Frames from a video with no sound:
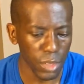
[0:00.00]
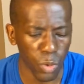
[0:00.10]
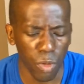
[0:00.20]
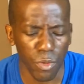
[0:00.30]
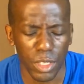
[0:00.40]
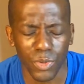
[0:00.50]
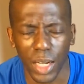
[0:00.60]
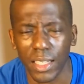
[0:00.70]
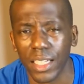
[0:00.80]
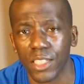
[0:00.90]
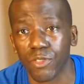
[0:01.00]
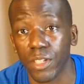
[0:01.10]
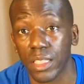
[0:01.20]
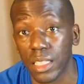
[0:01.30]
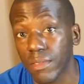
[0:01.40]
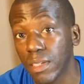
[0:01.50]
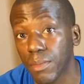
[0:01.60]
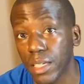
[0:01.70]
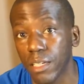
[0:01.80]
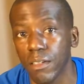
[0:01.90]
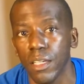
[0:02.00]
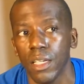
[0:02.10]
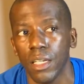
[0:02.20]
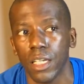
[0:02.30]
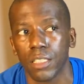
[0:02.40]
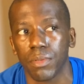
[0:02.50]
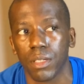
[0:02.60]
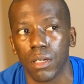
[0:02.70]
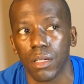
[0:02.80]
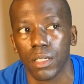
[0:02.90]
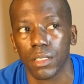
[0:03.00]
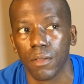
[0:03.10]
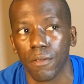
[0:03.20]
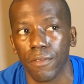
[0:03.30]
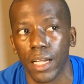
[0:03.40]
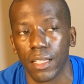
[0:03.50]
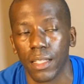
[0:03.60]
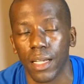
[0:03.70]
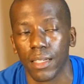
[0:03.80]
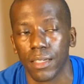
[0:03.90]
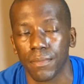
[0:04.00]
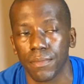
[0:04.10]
One reason why I think it's great to leave it up here is because of the fact that